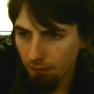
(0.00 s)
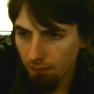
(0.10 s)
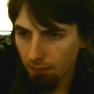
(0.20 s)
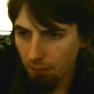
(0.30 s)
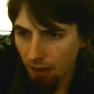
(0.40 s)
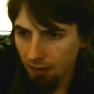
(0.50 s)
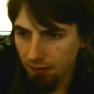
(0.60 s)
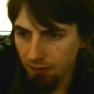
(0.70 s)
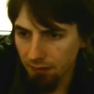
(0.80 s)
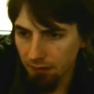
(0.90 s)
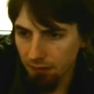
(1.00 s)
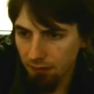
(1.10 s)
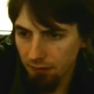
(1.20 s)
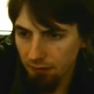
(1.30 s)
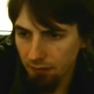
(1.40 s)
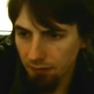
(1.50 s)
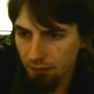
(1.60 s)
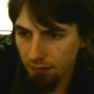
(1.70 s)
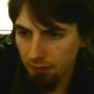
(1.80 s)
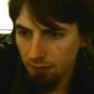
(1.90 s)
Bani.
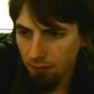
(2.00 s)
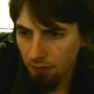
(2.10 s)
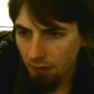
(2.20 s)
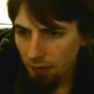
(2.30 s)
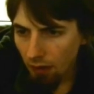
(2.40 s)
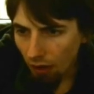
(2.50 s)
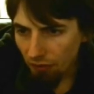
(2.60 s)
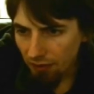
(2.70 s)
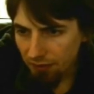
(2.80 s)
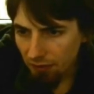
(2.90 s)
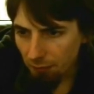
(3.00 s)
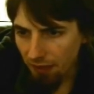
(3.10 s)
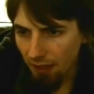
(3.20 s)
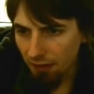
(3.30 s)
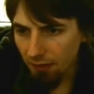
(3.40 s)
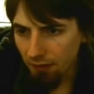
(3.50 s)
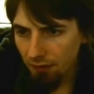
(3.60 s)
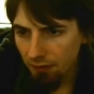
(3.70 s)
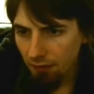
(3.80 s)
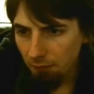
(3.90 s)
Oh, I think this says banana.
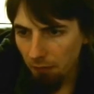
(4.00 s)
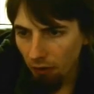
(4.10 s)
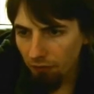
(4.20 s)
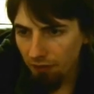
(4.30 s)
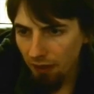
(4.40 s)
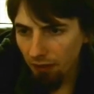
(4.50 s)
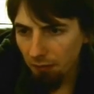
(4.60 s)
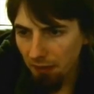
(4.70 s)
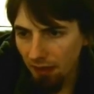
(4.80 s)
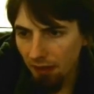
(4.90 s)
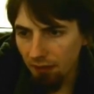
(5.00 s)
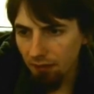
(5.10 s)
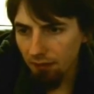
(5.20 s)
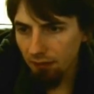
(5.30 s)
Milk, vanilla, banana,